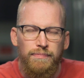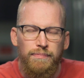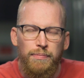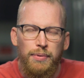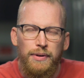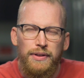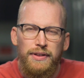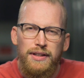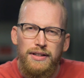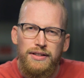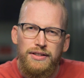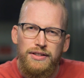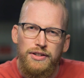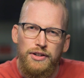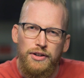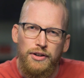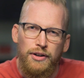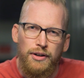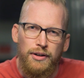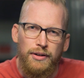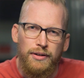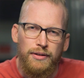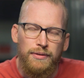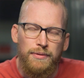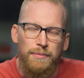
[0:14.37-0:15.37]
but this
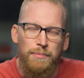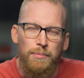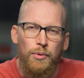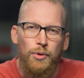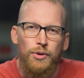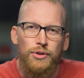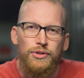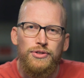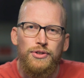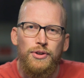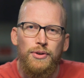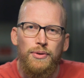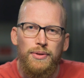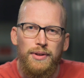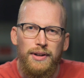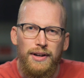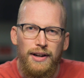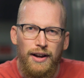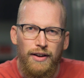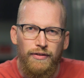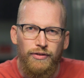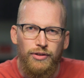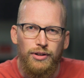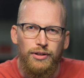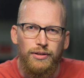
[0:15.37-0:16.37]
year more so
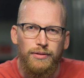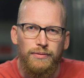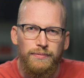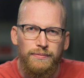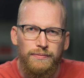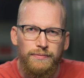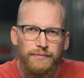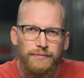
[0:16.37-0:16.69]
than ever.